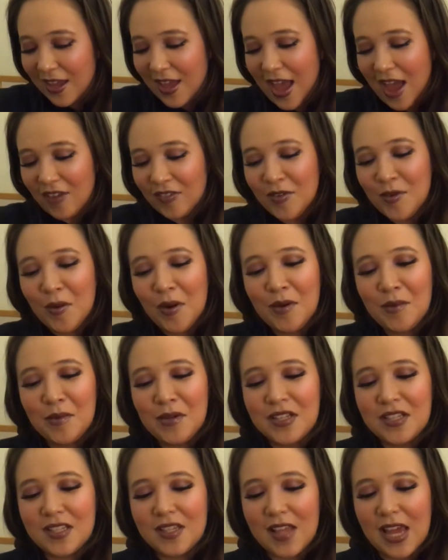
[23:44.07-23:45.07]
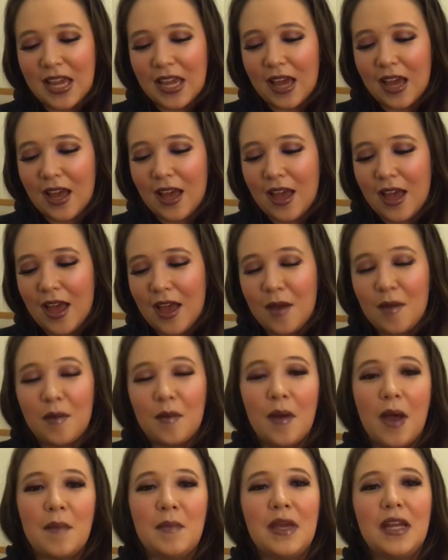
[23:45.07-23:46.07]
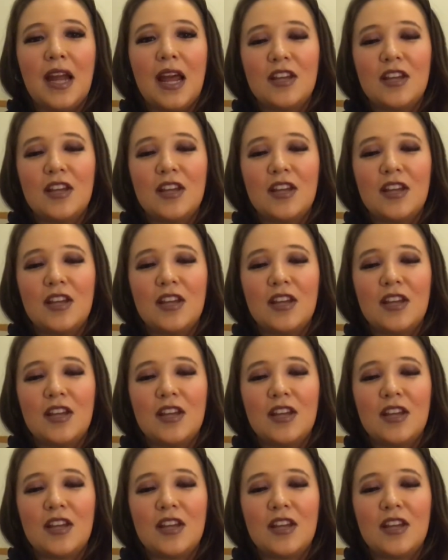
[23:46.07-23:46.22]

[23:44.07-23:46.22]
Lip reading: Everyone was like, I mean,